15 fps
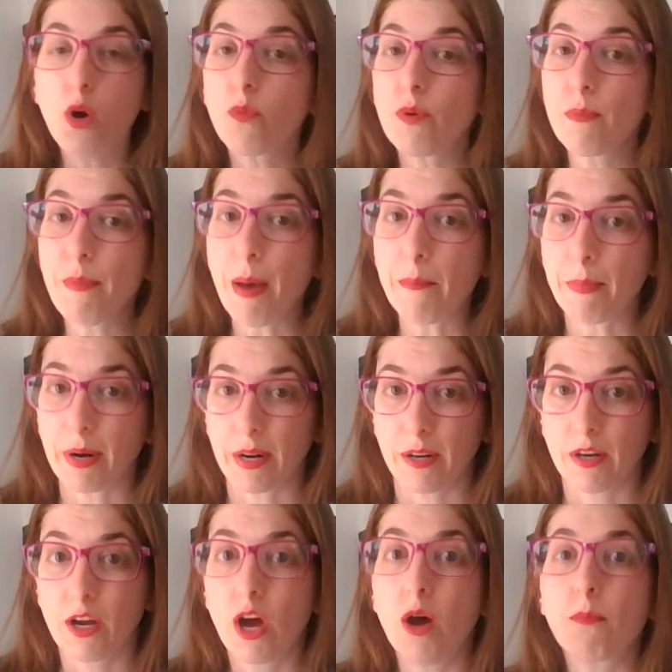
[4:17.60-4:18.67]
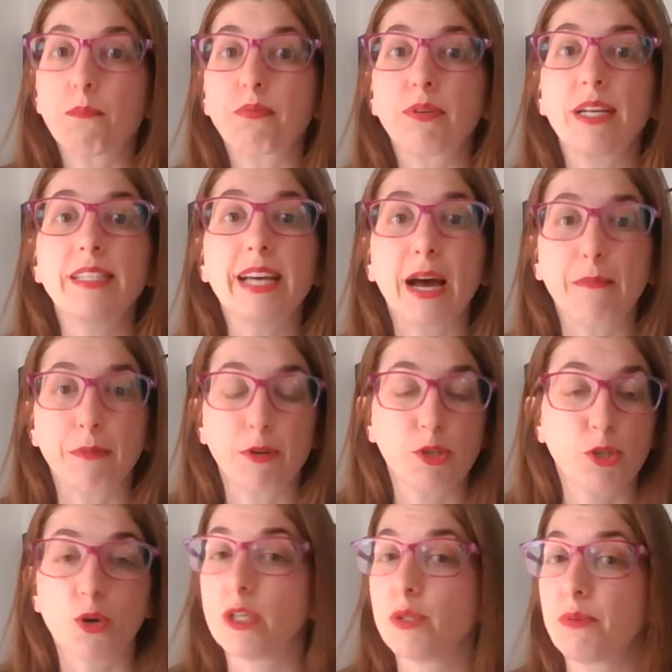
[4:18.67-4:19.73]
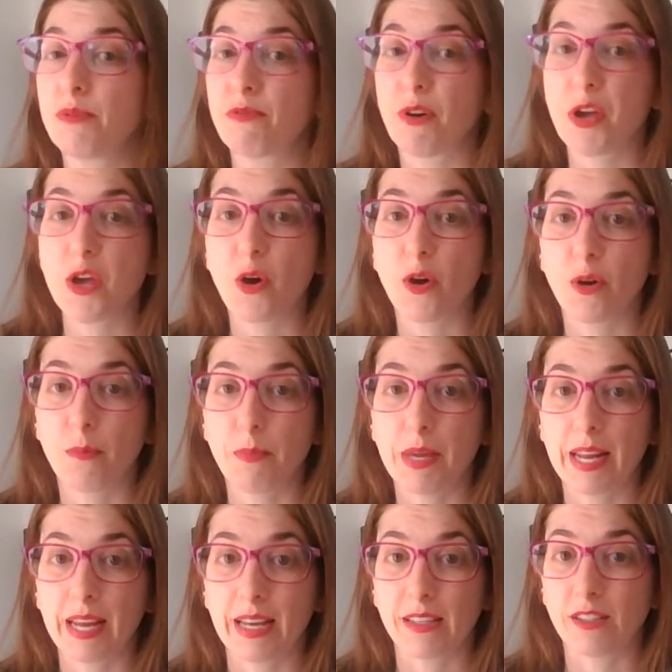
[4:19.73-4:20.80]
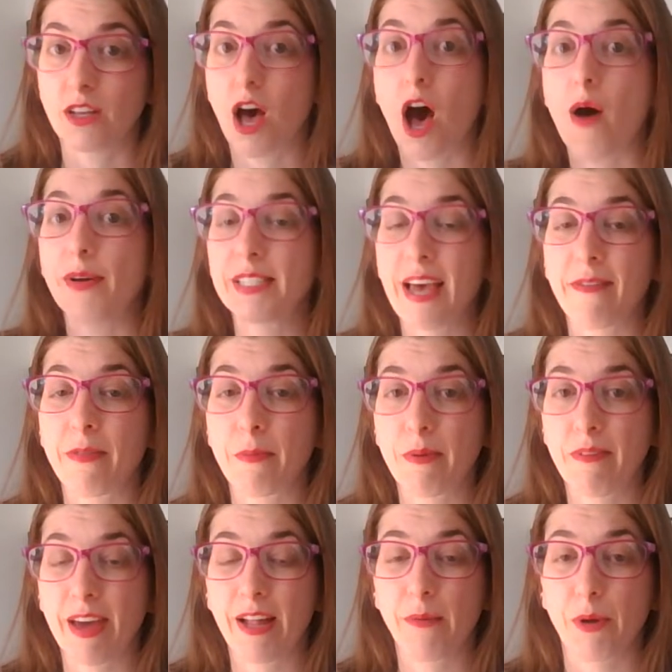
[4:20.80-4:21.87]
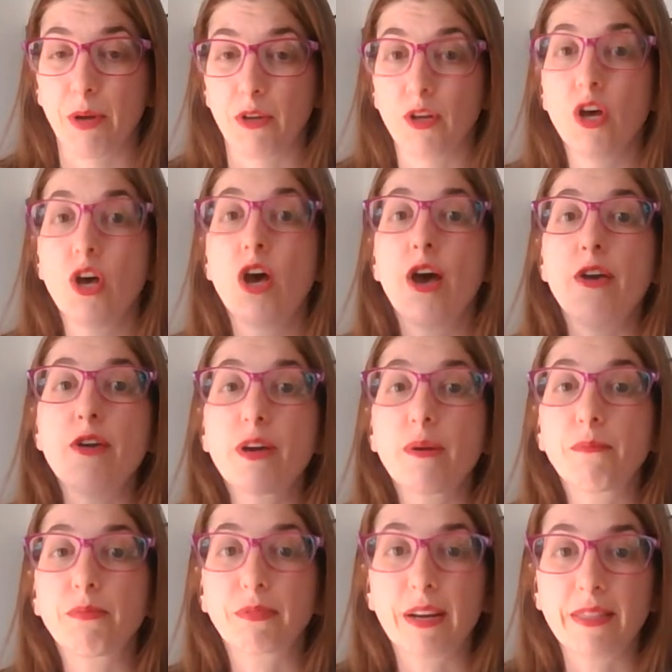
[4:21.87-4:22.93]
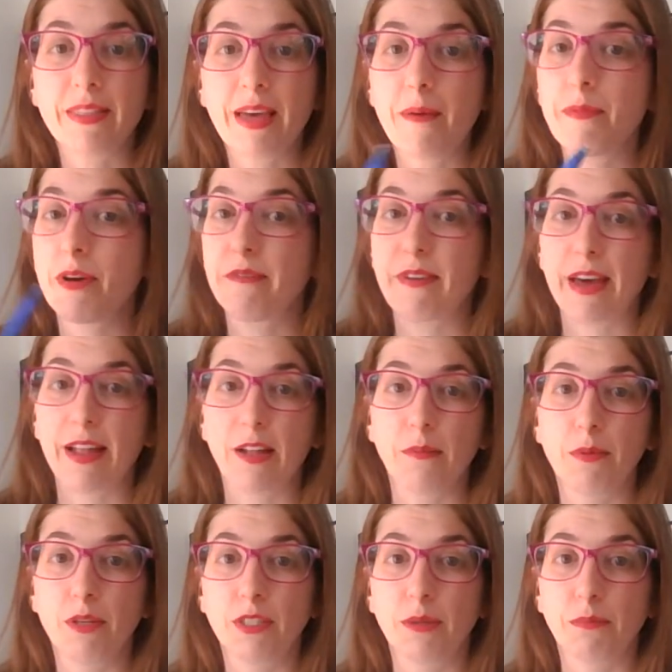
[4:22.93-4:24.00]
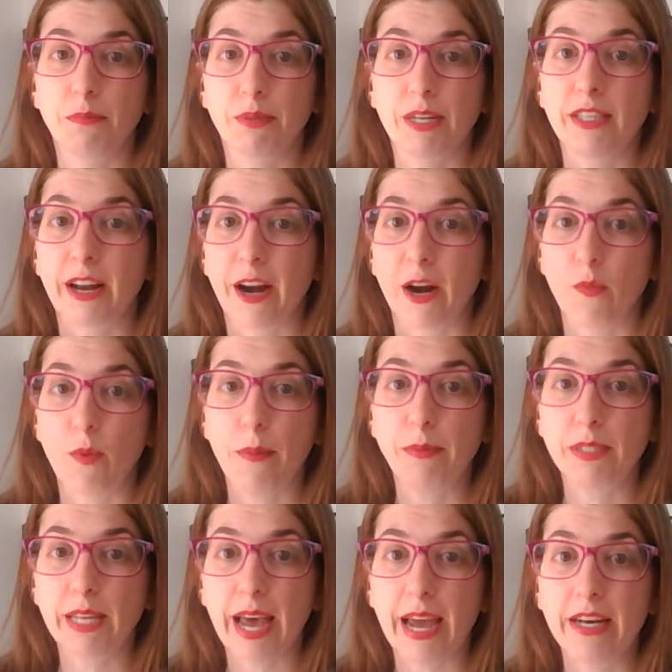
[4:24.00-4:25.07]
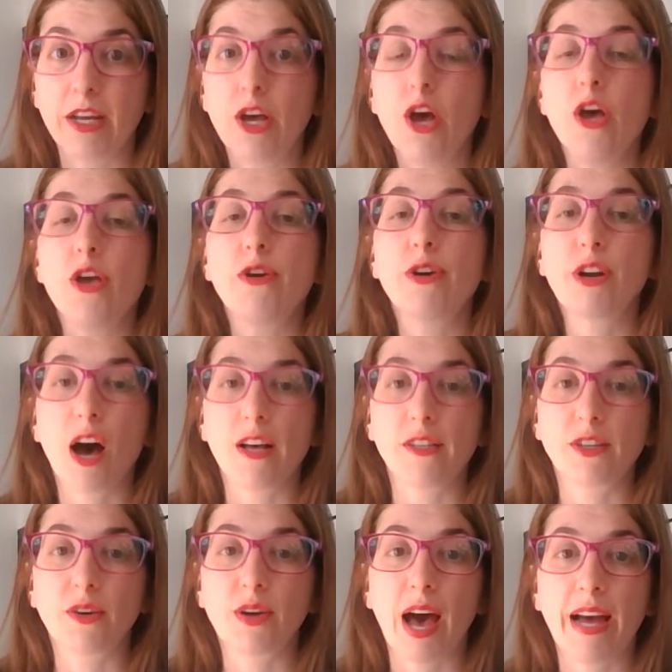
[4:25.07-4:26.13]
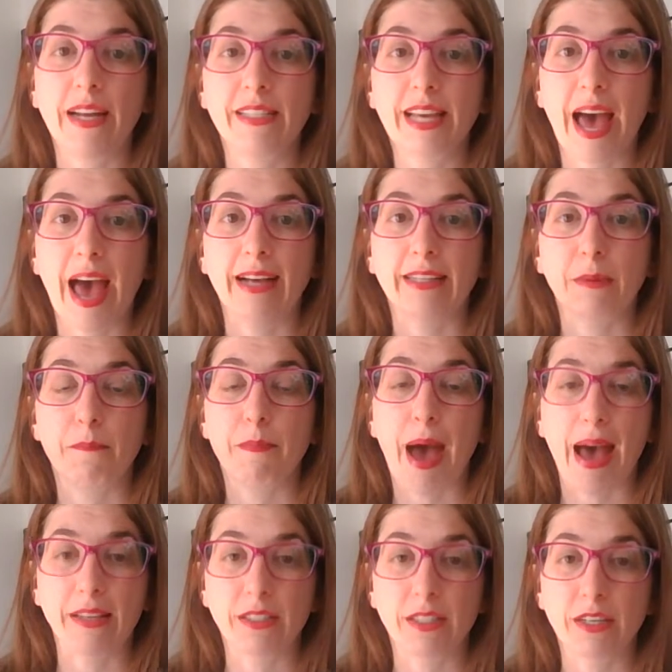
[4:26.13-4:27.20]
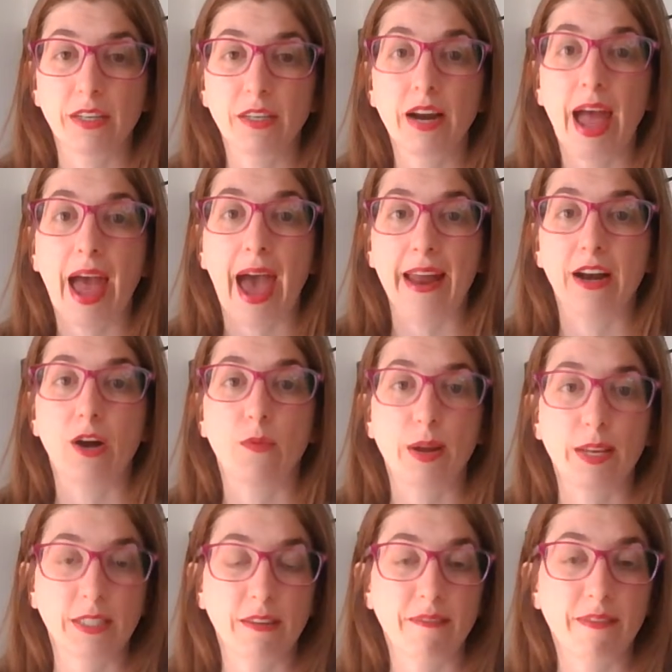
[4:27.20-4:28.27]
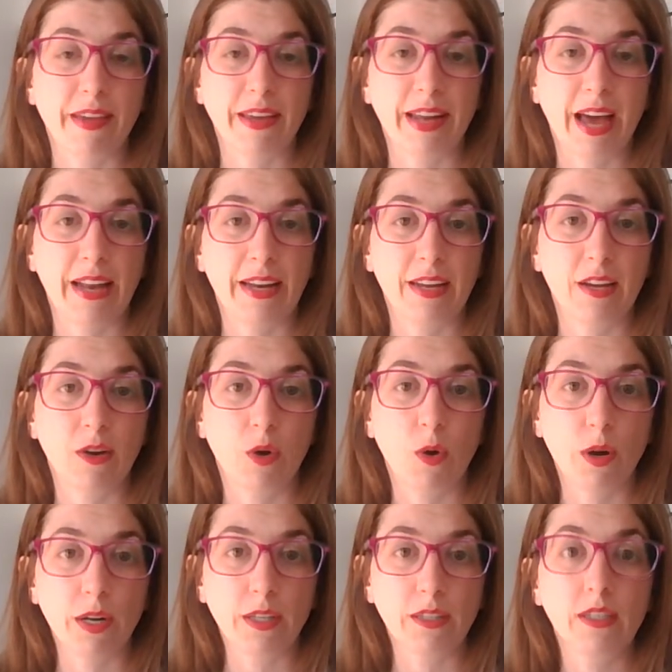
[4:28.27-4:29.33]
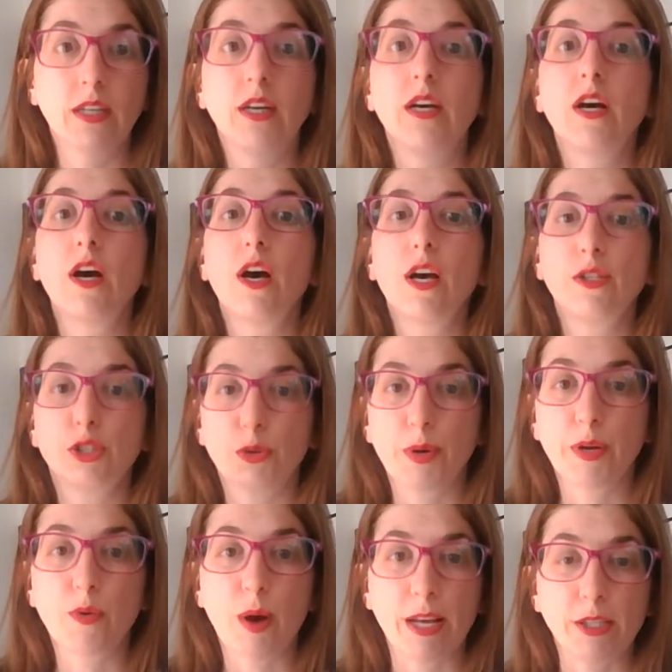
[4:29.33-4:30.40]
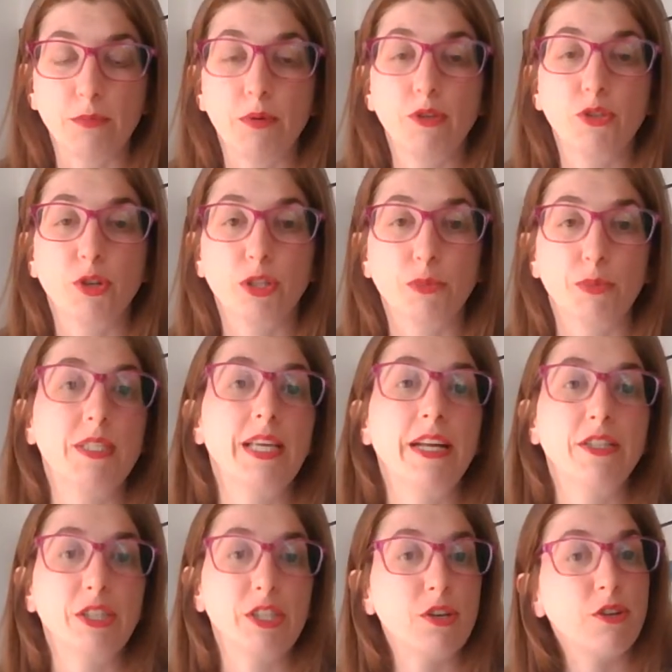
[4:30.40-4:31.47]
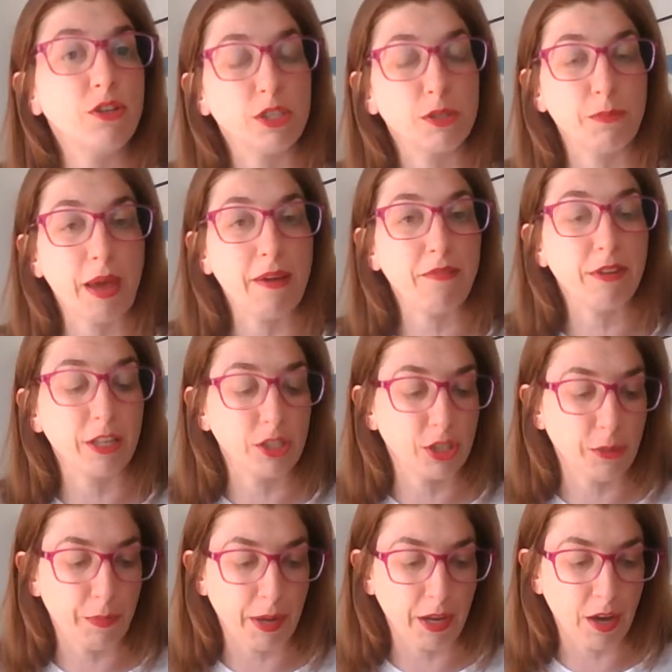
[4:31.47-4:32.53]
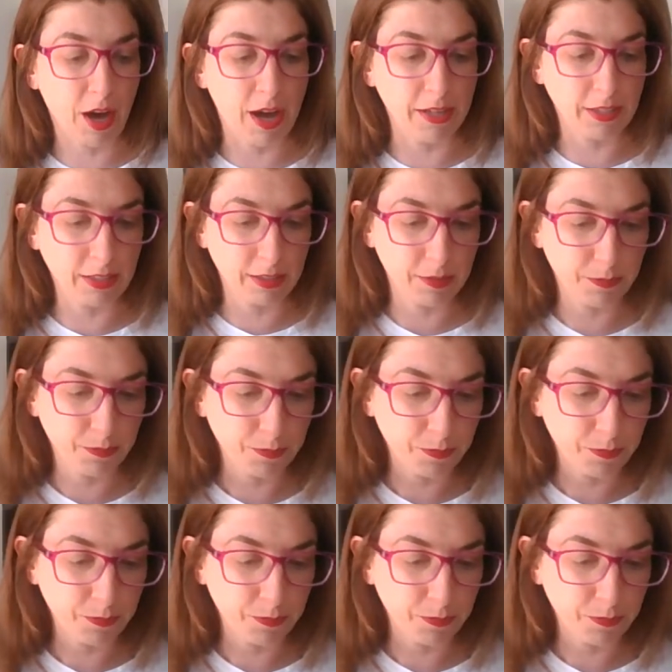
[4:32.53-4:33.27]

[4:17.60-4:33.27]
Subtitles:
Remember, print out brochures before you go to meetings. Always have them available. You can print them. They're available to print on our website. You can also contact ambassador@erasingfamily.org to request brochures be sent to you. You just pay for the shipping cost.